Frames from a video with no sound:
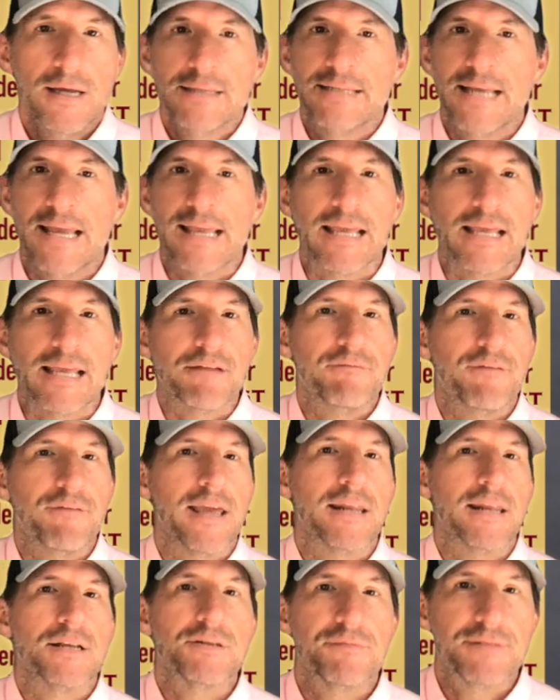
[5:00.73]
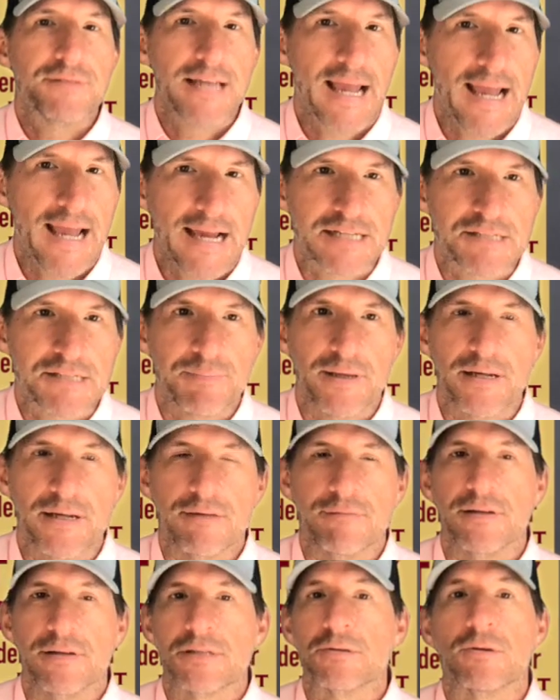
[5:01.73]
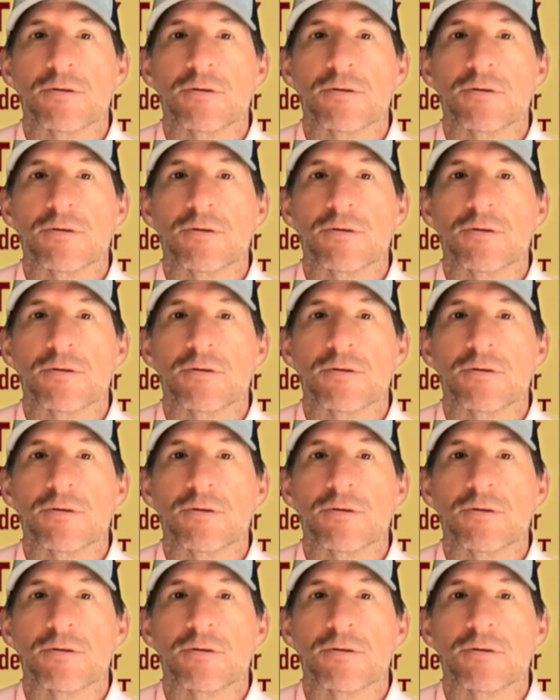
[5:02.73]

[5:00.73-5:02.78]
taking advantage of tax benefits,